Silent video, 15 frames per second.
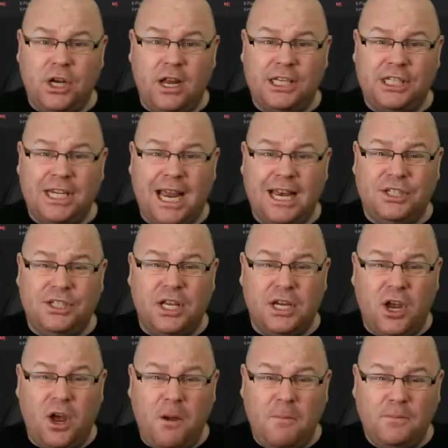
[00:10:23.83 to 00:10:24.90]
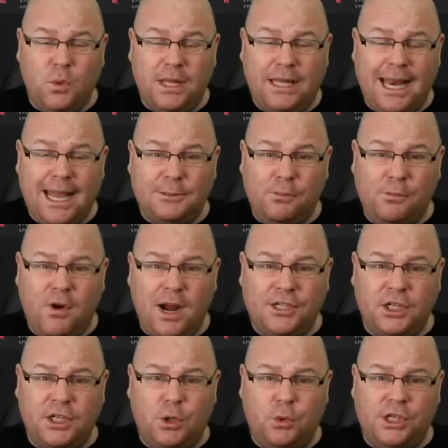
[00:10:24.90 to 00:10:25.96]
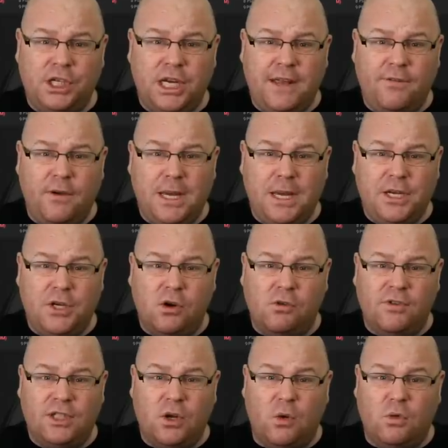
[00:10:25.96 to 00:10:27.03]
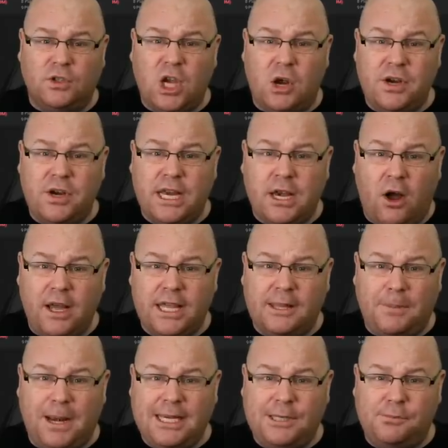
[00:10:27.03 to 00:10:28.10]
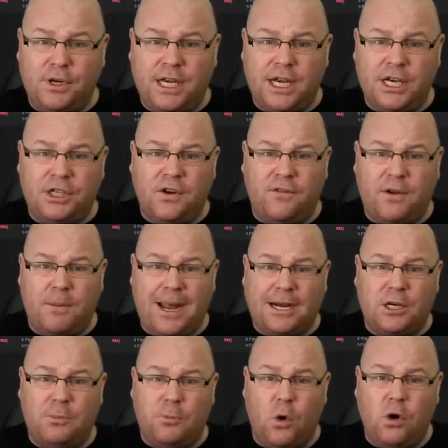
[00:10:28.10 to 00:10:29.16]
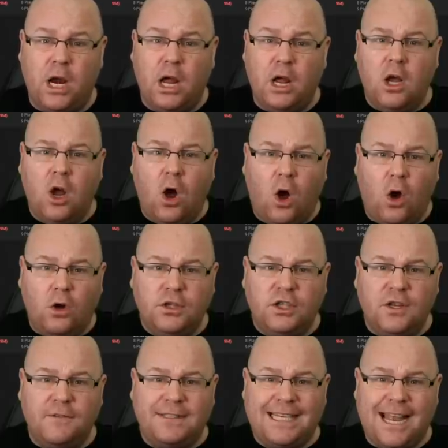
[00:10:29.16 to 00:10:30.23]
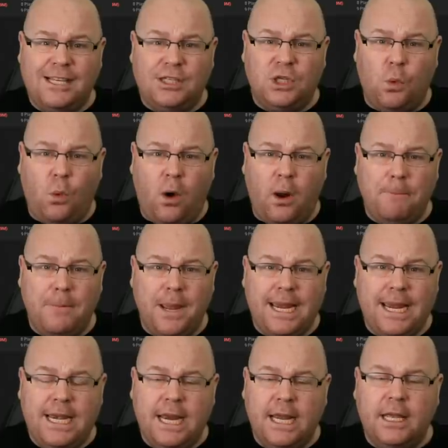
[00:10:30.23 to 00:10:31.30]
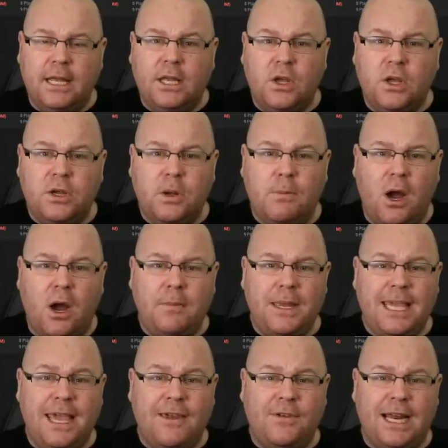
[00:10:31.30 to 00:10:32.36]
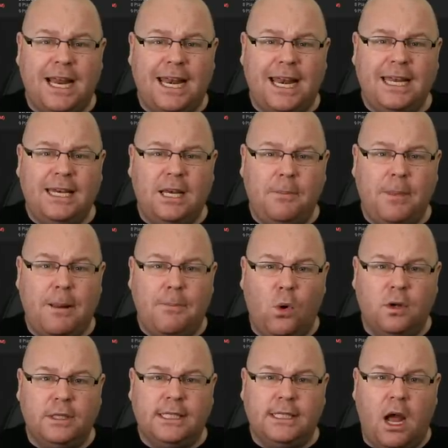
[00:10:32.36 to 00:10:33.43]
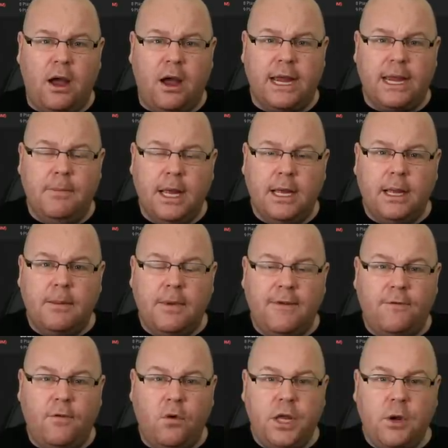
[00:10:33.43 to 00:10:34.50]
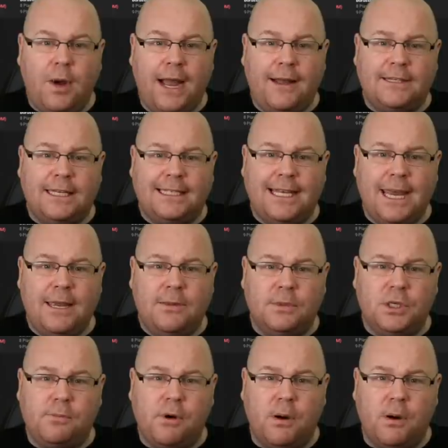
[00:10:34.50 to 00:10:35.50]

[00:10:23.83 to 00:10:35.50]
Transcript: giant challenge that comes with less pressure to achieve immediate results. Only a 9th place prediction for Magdeburg. Odds of 10-1 mean that you might be given a little bit more time before you have to take them to